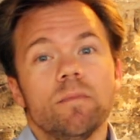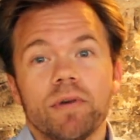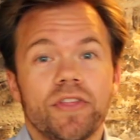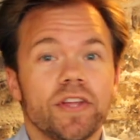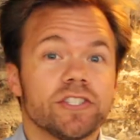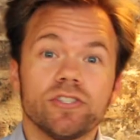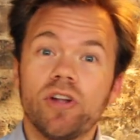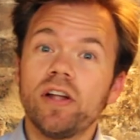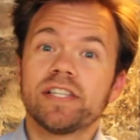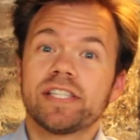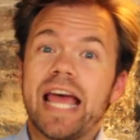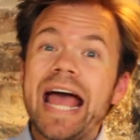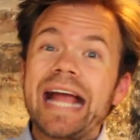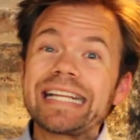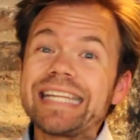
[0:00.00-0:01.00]
But that's not
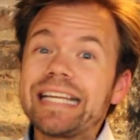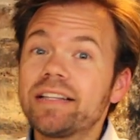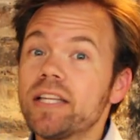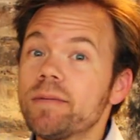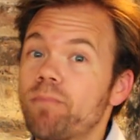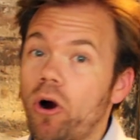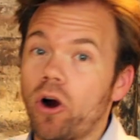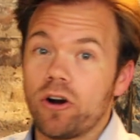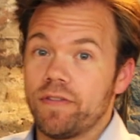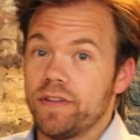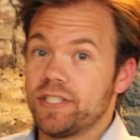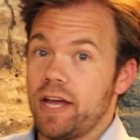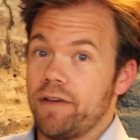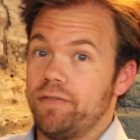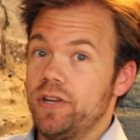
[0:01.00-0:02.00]
technically part of the
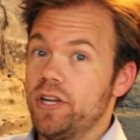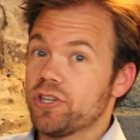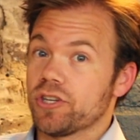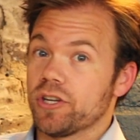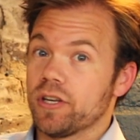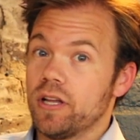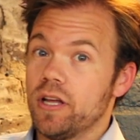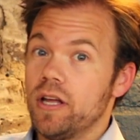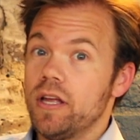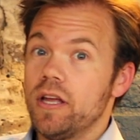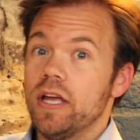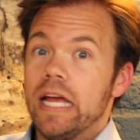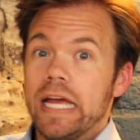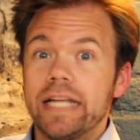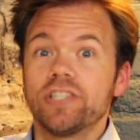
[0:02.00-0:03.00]
definition.
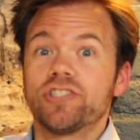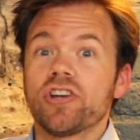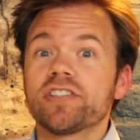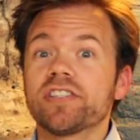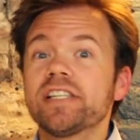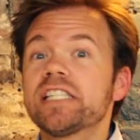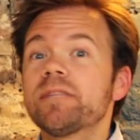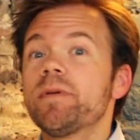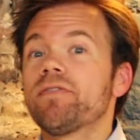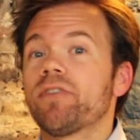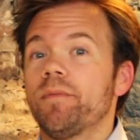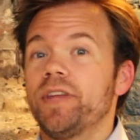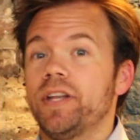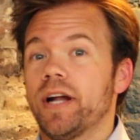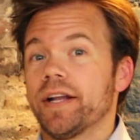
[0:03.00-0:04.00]
It just needs to be
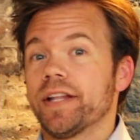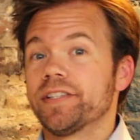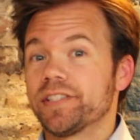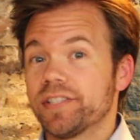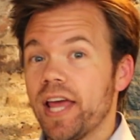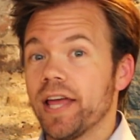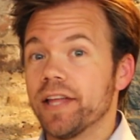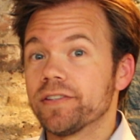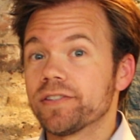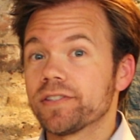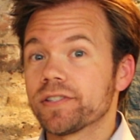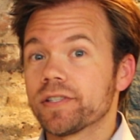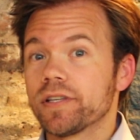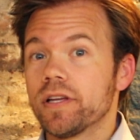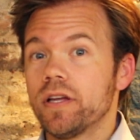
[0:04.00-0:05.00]
from the United
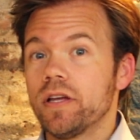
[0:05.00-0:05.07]
States.